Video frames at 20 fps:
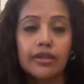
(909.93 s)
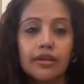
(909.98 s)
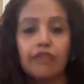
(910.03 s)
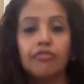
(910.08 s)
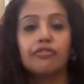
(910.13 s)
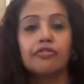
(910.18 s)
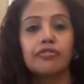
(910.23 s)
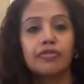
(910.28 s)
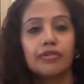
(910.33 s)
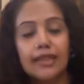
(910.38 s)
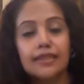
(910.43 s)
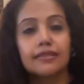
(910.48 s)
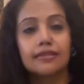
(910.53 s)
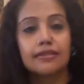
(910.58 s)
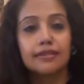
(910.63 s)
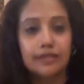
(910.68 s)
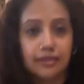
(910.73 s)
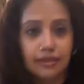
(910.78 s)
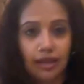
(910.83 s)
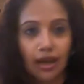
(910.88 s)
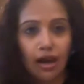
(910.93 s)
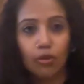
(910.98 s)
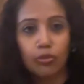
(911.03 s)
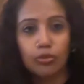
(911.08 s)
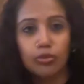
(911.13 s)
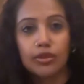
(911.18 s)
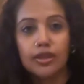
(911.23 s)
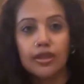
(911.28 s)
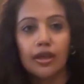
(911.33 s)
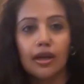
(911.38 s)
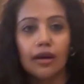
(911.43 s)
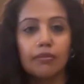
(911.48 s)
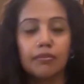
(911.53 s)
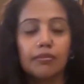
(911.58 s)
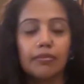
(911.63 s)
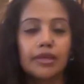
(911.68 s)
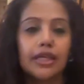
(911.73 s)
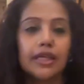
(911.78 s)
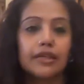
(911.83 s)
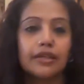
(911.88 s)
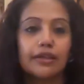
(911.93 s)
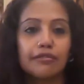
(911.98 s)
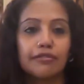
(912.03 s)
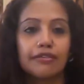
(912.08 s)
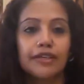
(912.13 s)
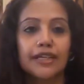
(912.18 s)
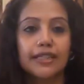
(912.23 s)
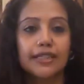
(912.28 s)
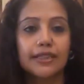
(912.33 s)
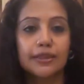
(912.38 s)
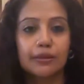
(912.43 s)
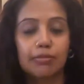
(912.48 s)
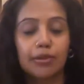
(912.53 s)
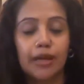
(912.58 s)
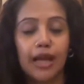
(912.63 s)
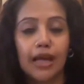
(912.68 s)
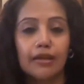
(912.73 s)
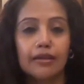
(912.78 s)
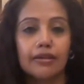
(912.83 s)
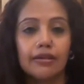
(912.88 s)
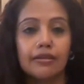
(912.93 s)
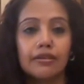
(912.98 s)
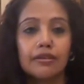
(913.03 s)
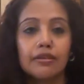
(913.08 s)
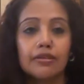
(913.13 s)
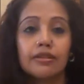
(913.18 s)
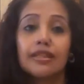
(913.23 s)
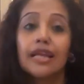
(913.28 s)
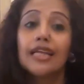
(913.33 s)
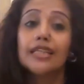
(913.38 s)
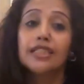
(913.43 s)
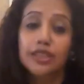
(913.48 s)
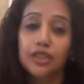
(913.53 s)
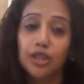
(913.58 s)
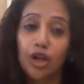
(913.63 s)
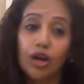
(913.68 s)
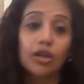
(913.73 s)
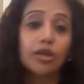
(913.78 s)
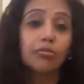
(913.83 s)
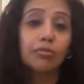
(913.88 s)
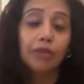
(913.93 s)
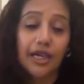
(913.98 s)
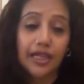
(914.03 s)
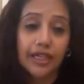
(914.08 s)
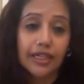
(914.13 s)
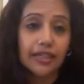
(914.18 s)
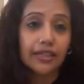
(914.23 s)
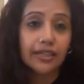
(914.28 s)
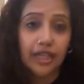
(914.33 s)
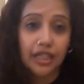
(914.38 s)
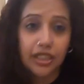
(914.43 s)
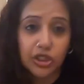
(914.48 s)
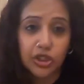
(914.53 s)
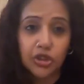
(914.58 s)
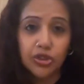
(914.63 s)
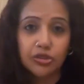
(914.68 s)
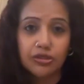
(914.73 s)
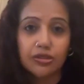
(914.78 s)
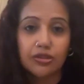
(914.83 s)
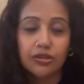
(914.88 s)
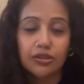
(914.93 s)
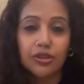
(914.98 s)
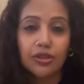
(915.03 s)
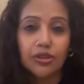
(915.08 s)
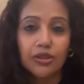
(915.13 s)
If as an outcome it affects the planet, that's not my intention.